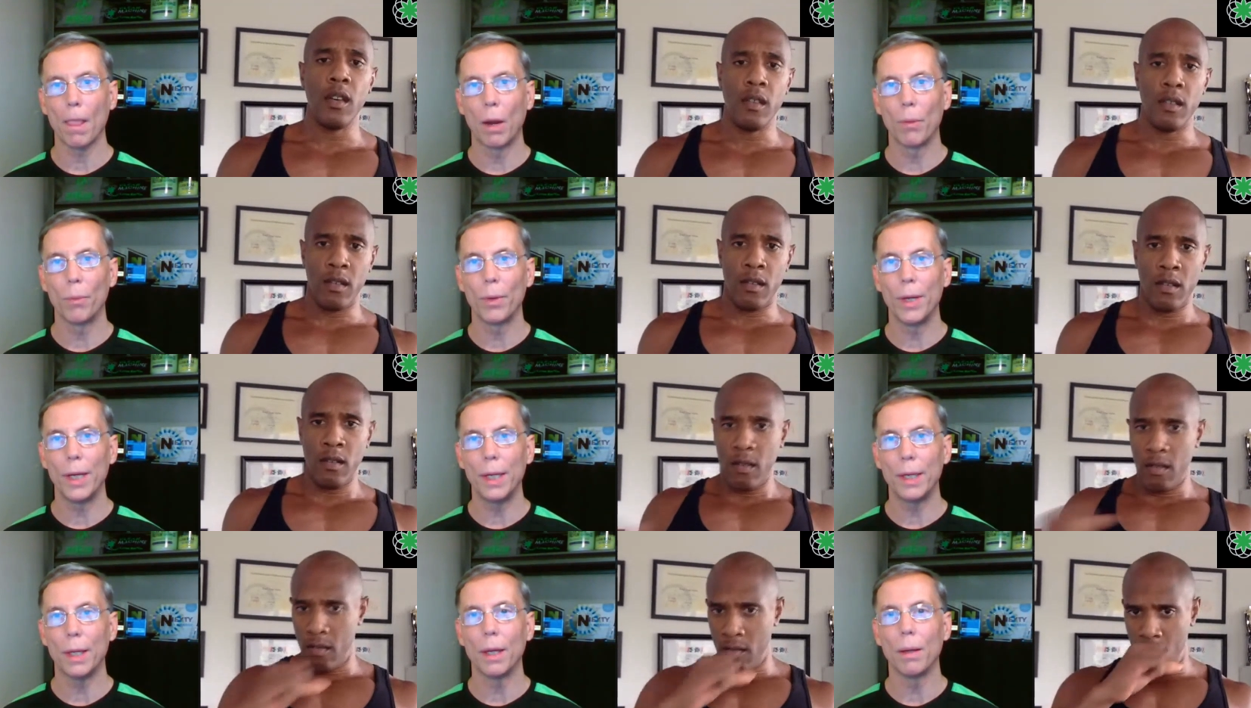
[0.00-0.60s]

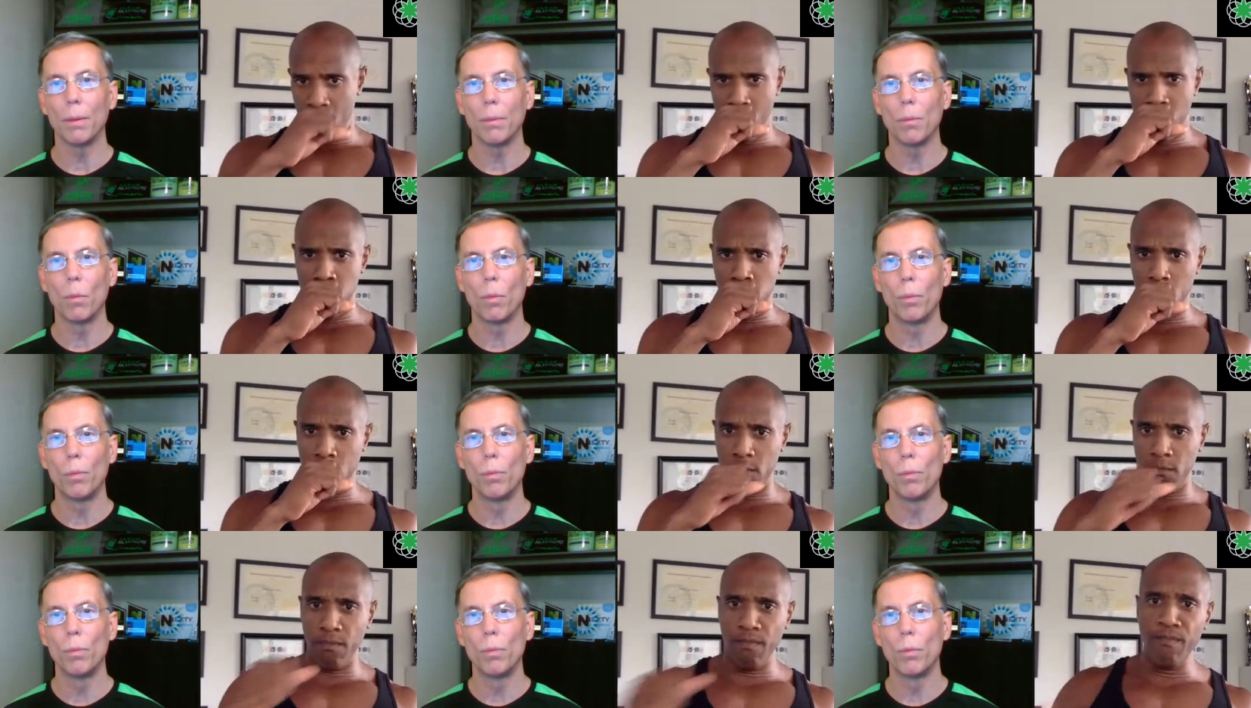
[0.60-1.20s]
Speaker 1: arena
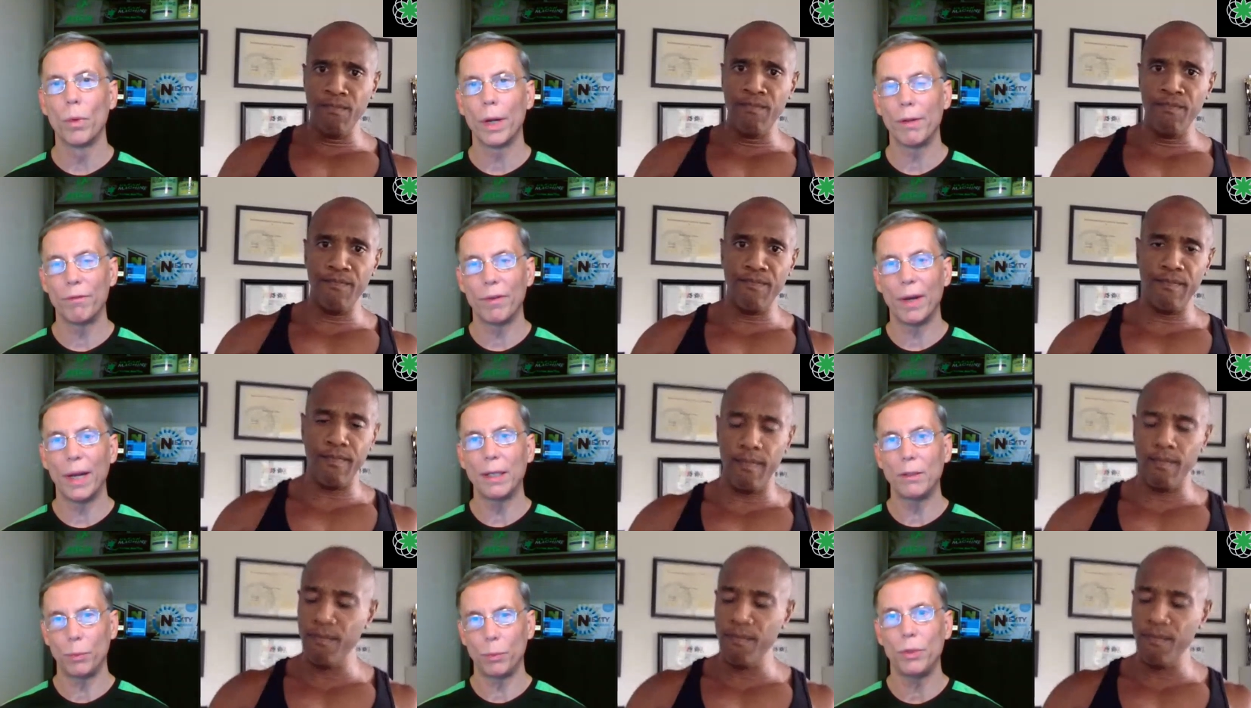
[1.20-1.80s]
what
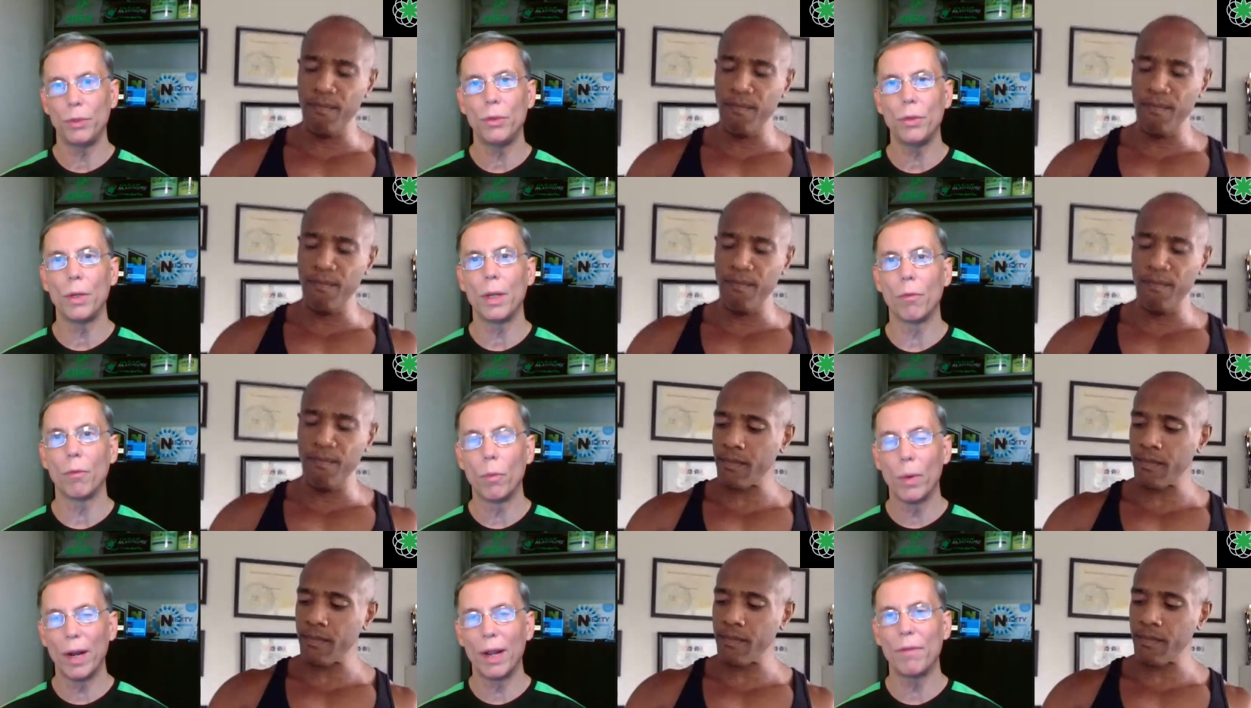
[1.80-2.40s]
advice would you
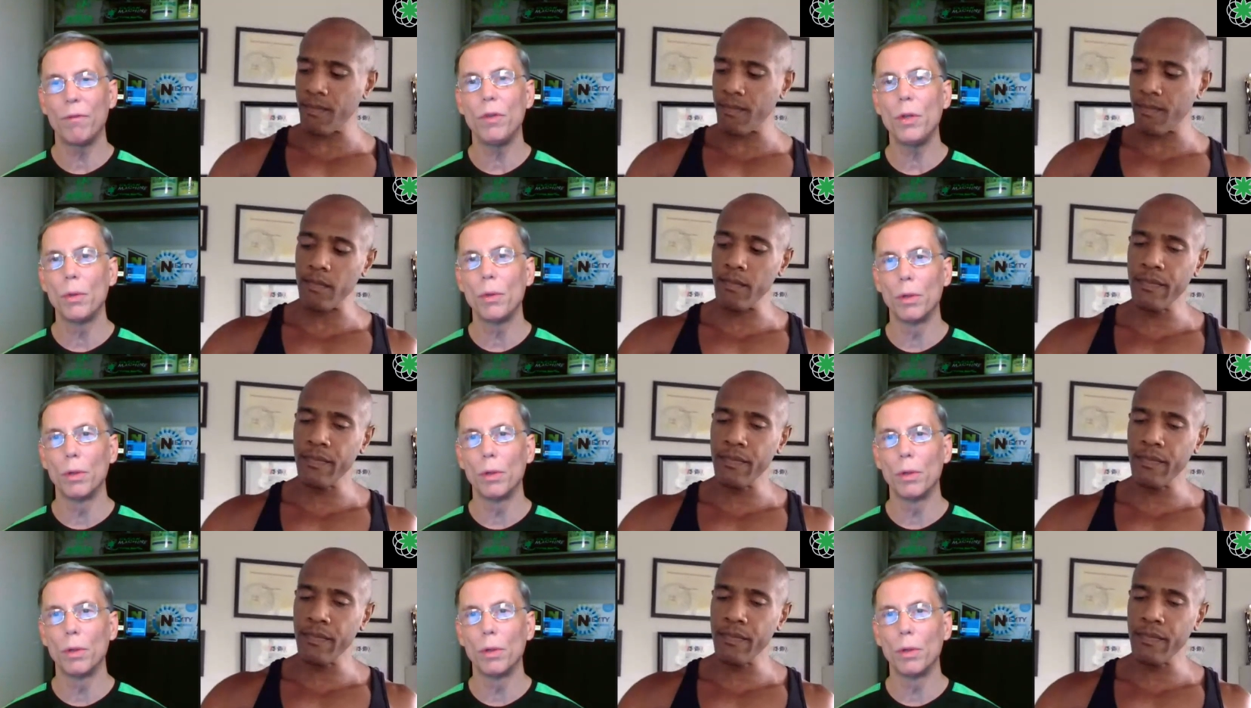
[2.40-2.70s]
give what have